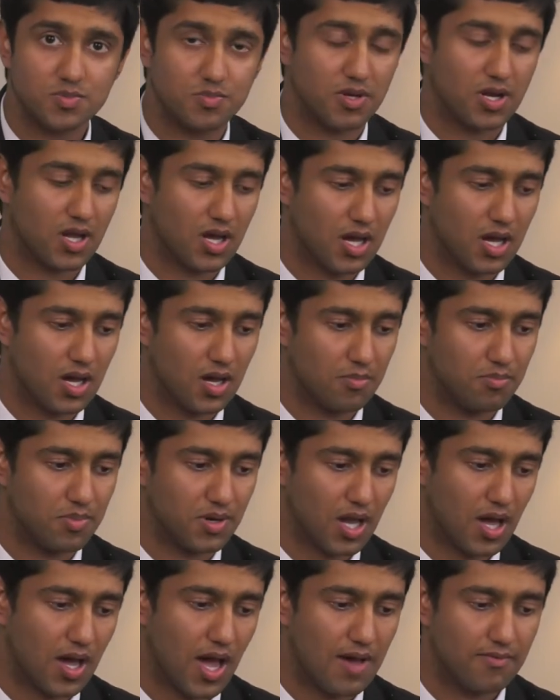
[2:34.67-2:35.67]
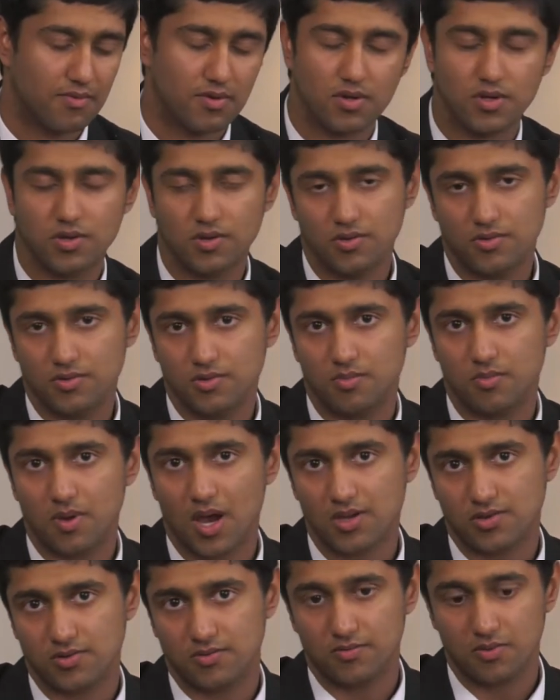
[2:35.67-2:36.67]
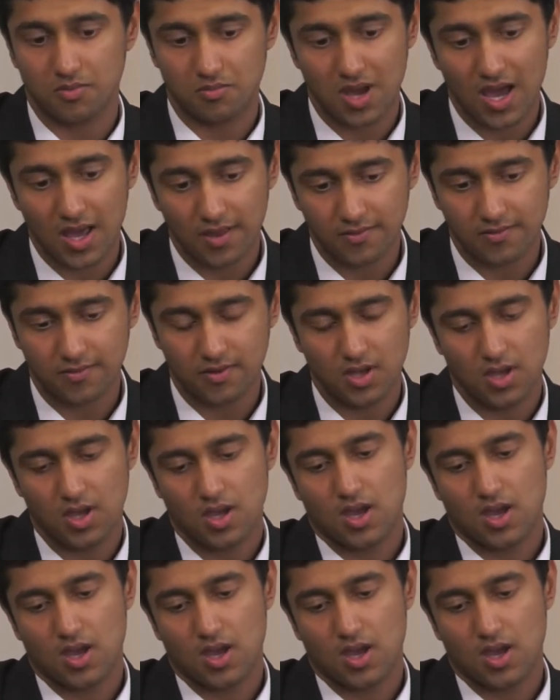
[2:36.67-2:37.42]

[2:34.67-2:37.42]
but I have a huge passion for maths,